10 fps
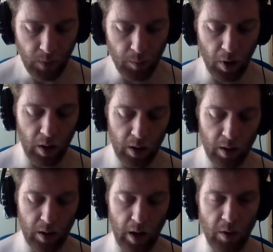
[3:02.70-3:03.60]
But
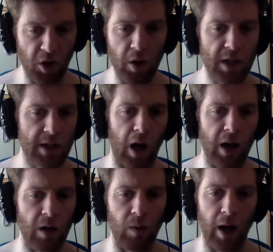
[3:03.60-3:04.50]
it was only
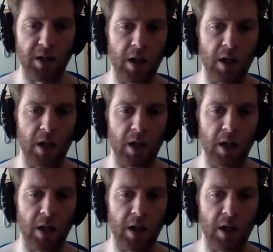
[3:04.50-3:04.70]
slightly raised.